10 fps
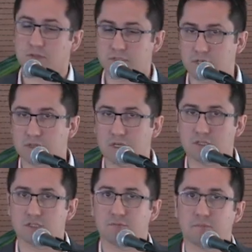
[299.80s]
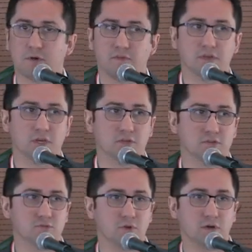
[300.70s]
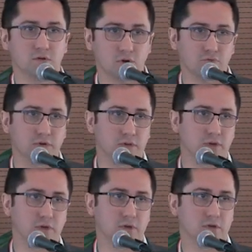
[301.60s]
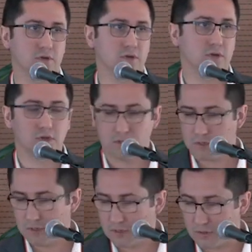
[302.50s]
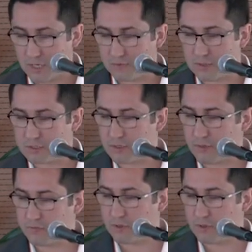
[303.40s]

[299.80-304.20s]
the citations per publications, we are over the the average of